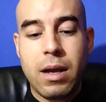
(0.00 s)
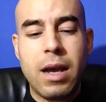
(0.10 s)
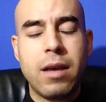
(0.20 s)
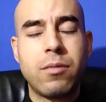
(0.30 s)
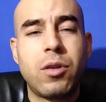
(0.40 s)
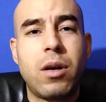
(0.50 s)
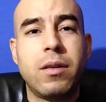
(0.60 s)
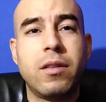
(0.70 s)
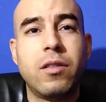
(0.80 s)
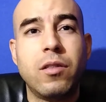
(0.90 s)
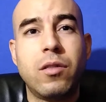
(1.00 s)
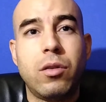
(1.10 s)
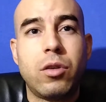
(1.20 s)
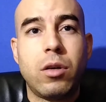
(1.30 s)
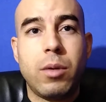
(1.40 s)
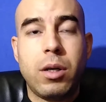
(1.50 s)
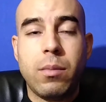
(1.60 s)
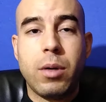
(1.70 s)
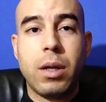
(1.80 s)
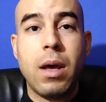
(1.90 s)
"Hi, I'm sorry, this is the interpreter,
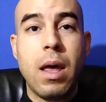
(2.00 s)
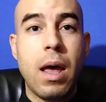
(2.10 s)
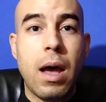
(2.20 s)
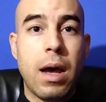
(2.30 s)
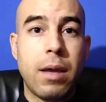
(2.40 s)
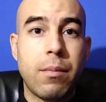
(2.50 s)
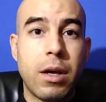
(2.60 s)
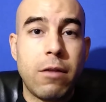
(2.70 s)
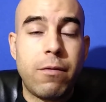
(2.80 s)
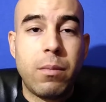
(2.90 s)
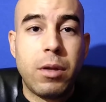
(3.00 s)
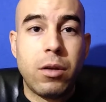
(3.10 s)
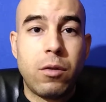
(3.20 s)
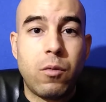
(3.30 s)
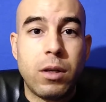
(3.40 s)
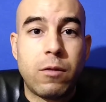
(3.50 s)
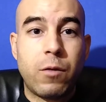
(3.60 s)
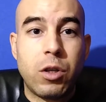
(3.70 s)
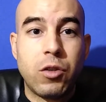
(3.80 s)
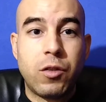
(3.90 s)
but I am not familiar with
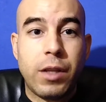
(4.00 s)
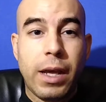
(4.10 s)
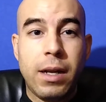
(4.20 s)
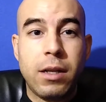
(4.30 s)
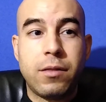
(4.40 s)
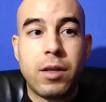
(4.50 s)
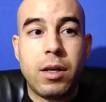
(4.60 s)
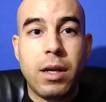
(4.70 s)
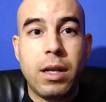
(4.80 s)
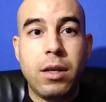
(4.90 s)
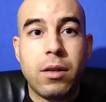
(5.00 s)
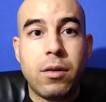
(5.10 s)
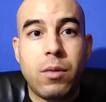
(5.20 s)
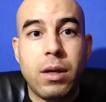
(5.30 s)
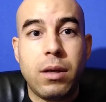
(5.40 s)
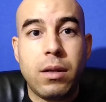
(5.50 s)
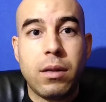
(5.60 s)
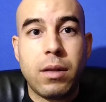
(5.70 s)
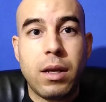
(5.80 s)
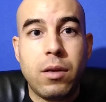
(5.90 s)
first den. Is there any other
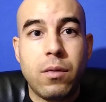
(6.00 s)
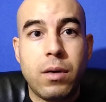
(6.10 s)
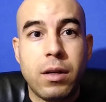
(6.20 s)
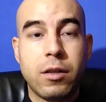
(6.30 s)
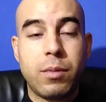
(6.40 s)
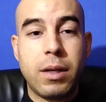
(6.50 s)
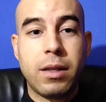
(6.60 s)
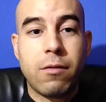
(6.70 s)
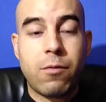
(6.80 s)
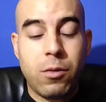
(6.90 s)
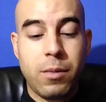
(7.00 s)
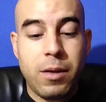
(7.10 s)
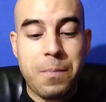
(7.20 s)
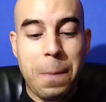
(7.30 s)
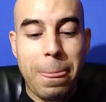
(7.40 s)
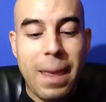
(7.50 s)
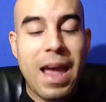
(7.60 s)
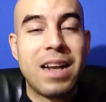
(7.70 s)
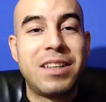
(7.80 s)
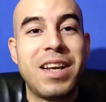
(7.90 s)
way that you can explain that for me?"
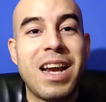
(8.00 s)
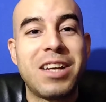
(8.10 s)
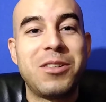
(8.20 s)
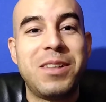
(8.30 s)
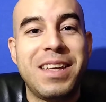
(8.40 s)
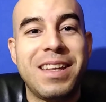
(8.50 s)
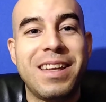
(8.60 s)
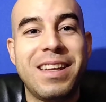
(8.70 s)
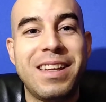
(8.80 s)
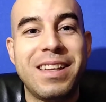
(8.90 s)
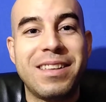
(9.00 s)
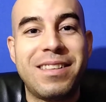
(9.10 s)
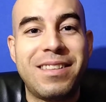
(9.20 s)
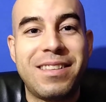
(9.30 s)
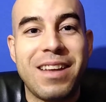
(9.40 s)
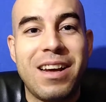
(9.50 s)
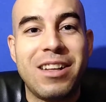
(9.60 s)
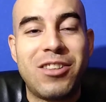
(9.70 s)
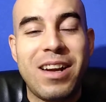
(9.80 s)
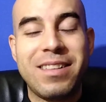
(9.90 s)
And she actually
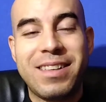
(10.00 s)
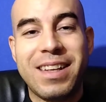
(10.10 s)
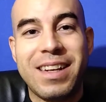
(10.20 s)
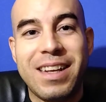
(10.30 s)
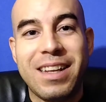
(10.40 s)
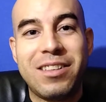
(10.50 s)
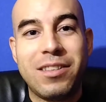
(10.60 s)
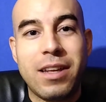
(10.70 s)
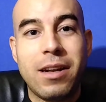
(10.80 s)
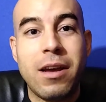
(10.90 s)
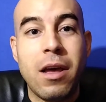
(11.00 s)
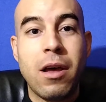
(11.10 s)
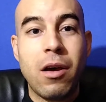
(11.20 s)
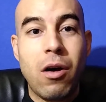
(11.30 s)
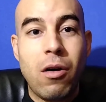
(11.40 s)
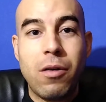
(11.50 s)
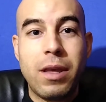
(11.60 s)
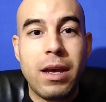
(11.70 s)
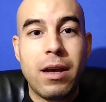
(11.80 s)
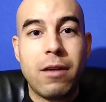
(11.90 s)
translated it. She said, "Oh
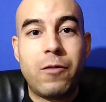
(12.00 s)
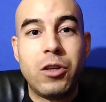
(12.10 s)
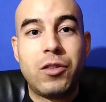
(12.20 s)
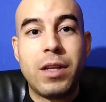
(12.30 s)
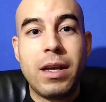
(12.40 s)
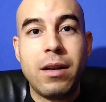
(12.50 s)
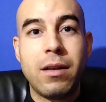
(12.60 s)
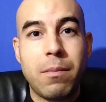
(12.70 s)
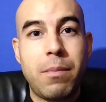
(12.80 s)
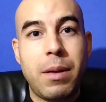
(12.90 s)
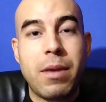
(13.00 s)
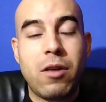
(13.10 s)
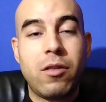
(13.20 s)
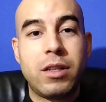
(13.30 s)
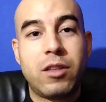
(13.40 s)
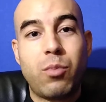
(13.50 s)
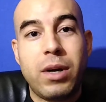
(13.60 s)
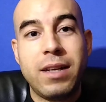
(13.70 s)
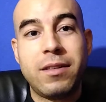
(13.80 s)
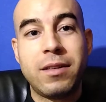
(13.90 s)
yeah, first den, primero
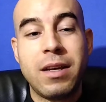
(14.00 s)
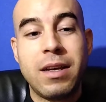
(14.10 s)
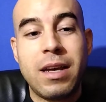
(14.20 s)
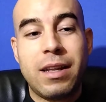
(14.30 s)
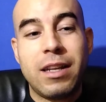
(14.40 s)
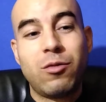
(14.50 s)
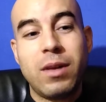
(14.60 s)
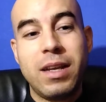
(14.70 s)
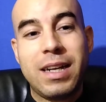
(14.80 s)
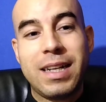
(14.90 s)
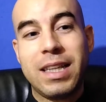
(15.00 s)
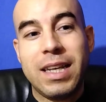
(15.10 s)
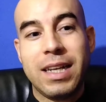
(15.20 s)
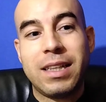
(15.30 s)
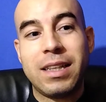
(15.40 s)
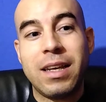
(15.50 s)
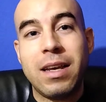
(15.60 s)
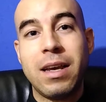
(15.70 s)
después," and that's when it clicked.